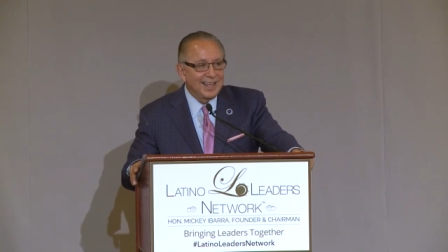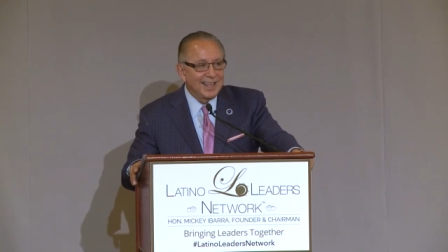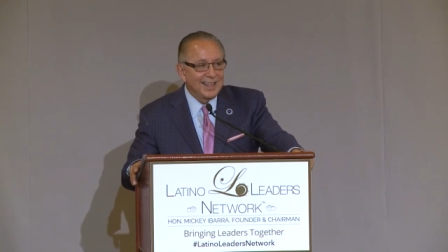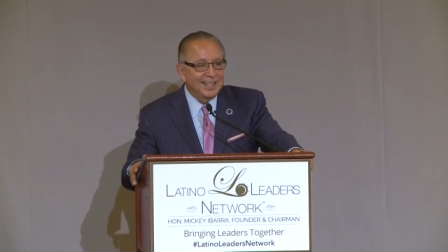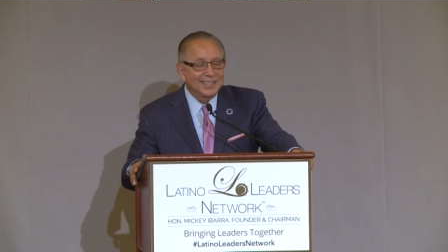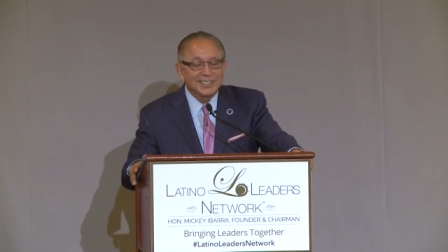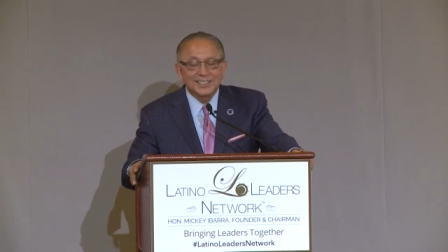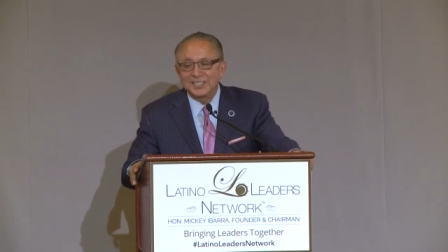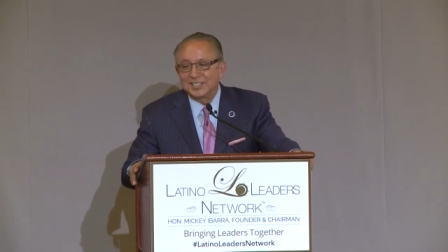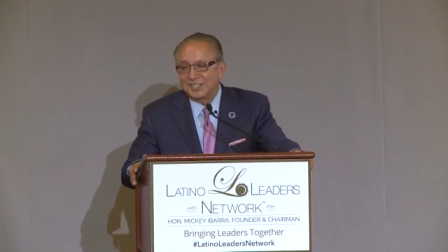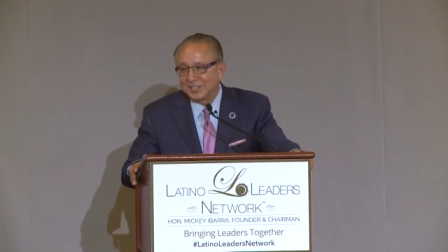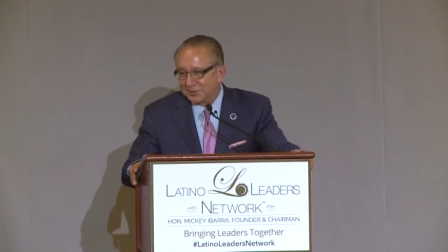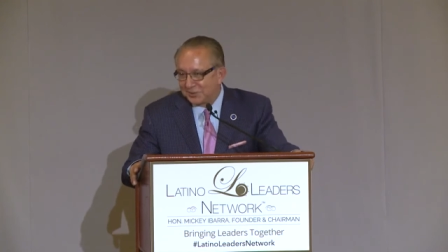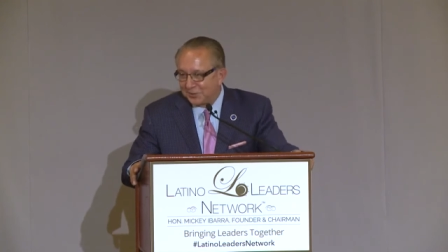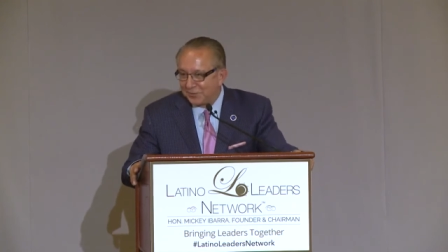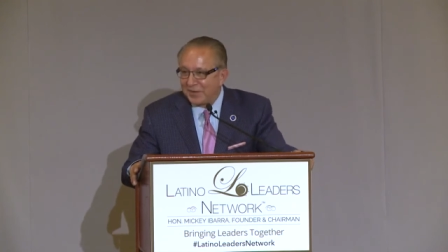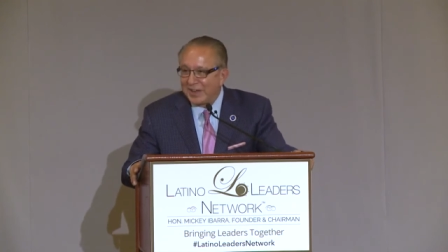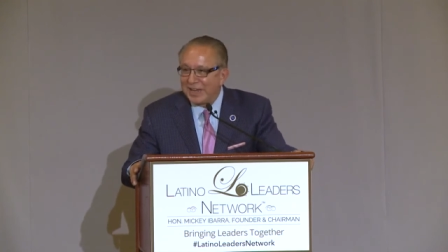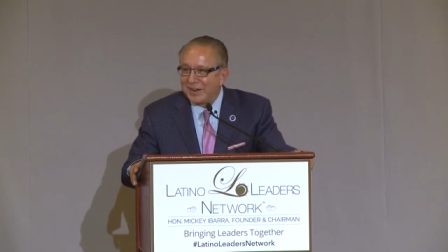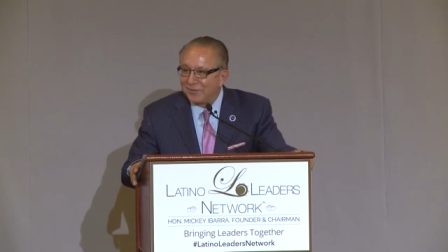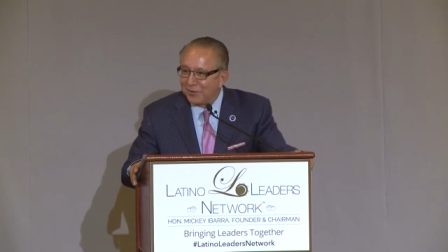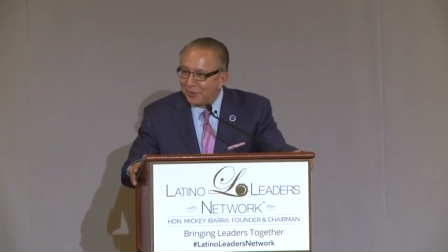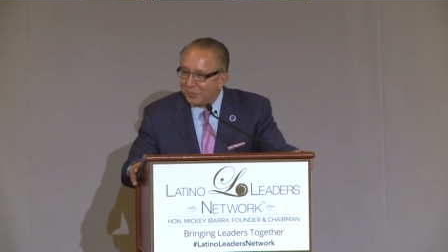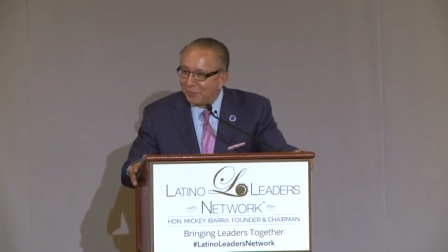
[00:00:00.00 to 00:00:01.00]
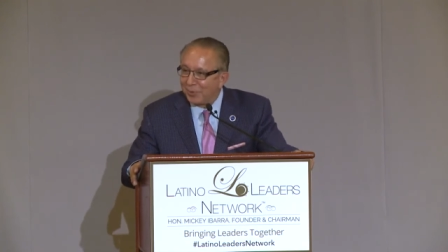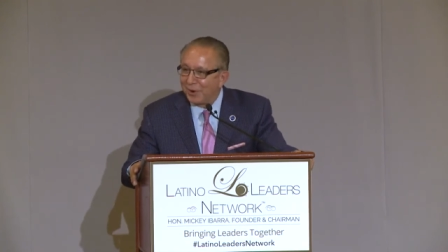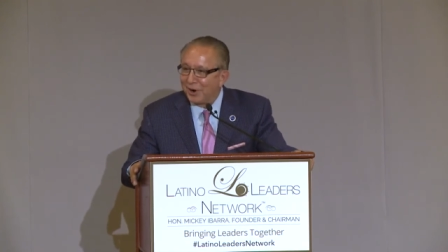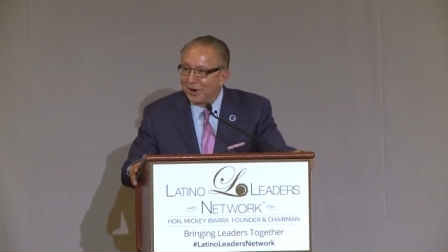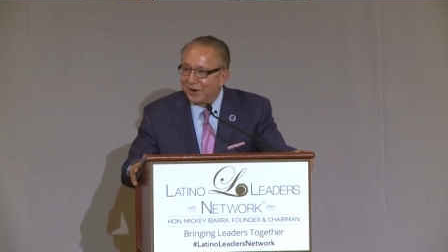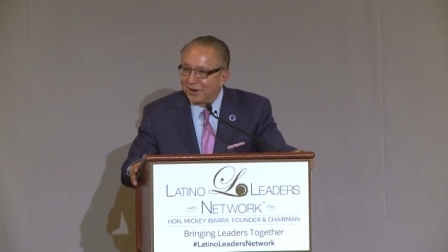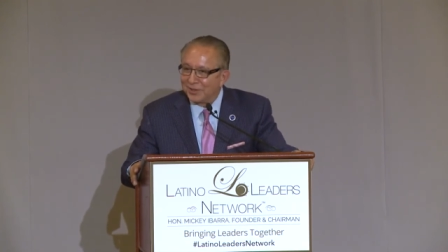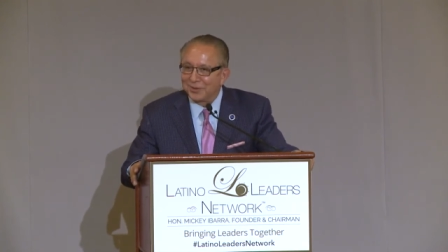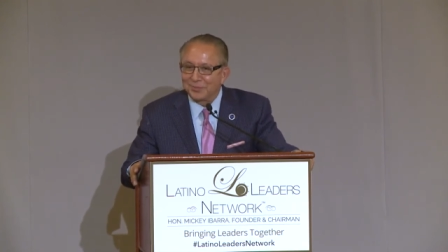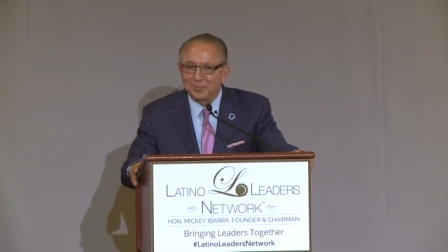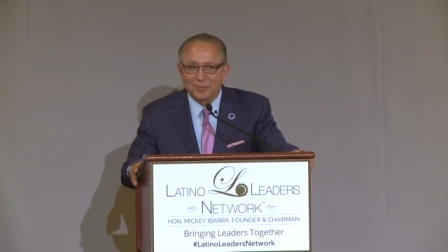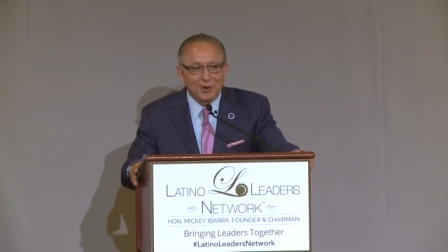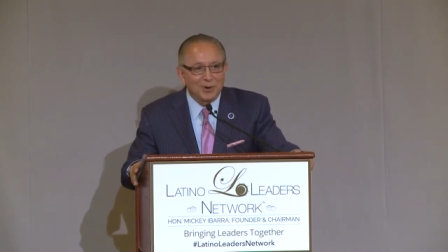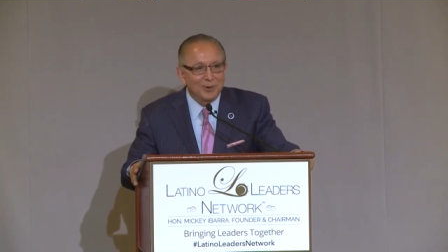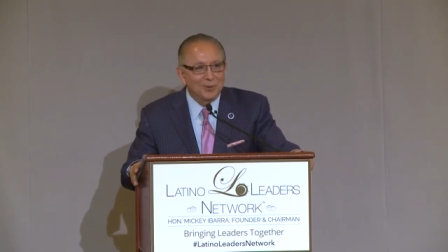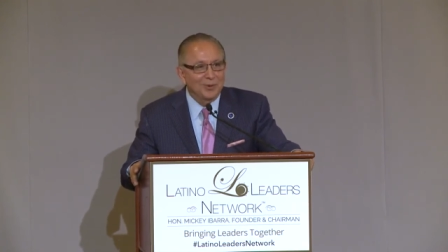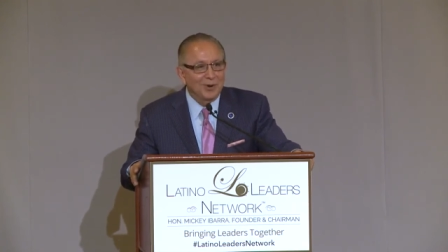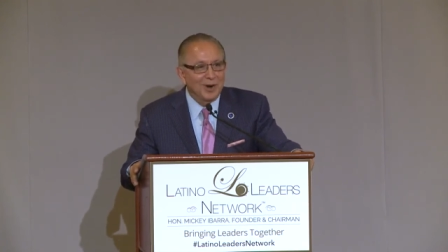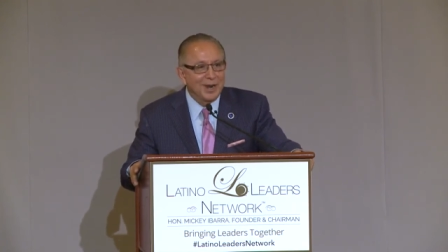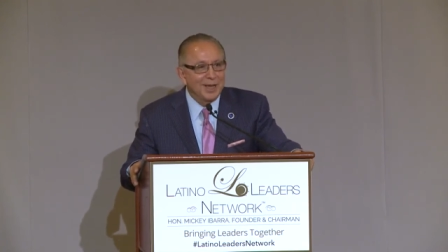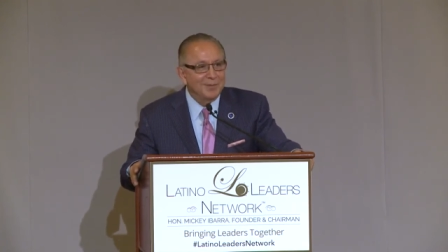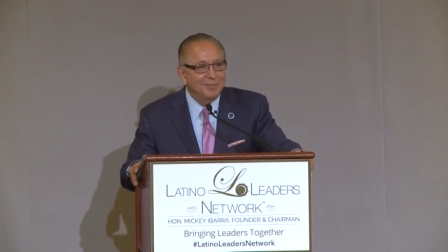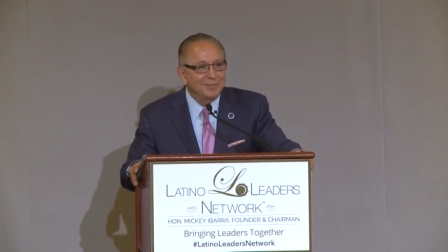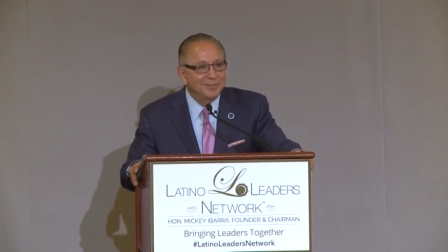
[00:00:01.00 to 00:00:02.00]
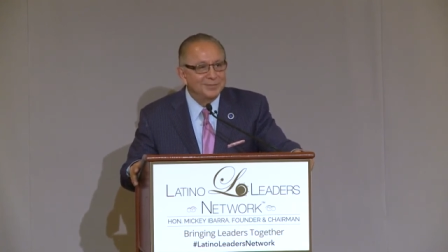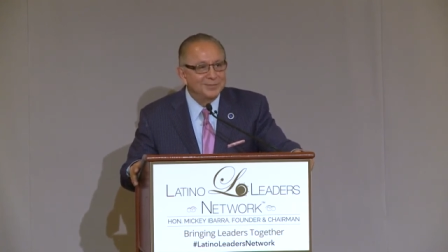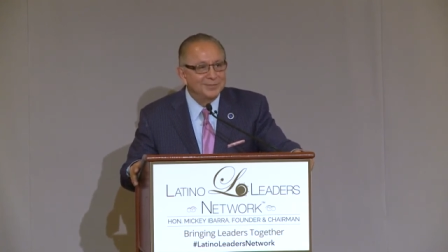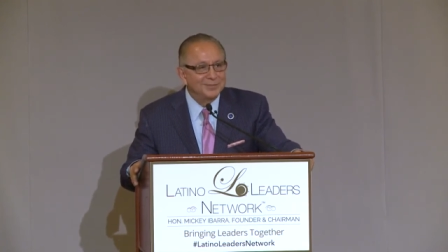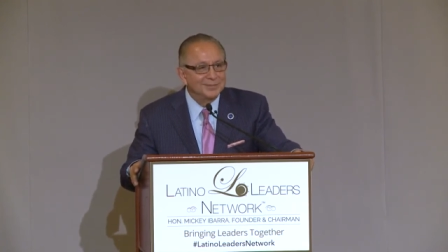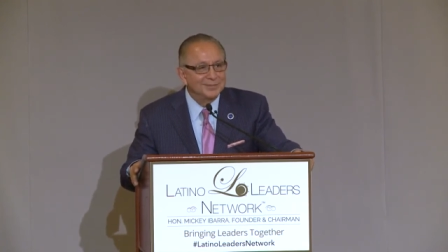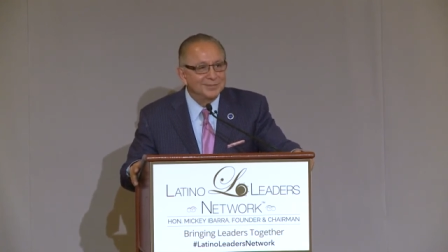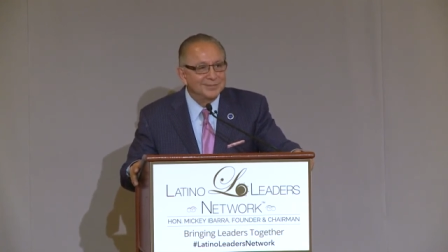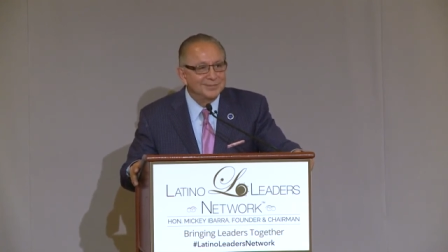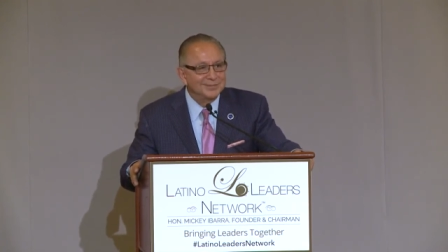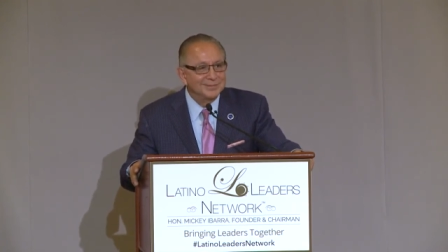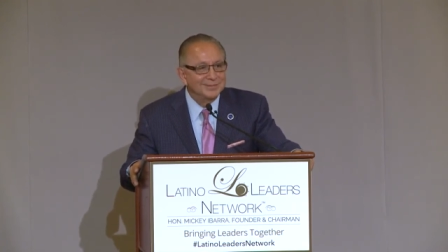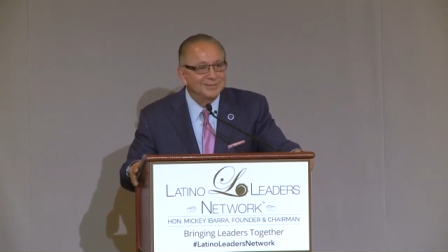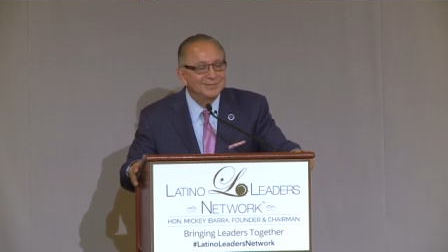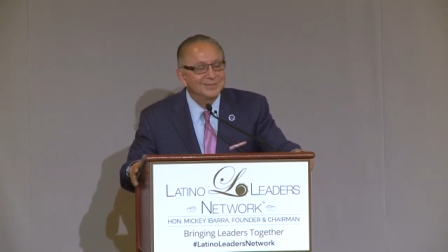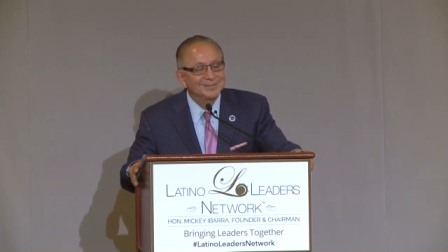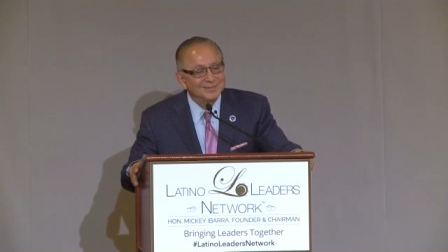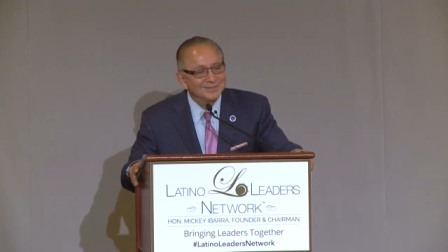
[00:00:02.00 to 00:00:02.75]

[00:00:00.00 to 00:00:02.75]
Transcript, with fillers: This is his favorite part of the program.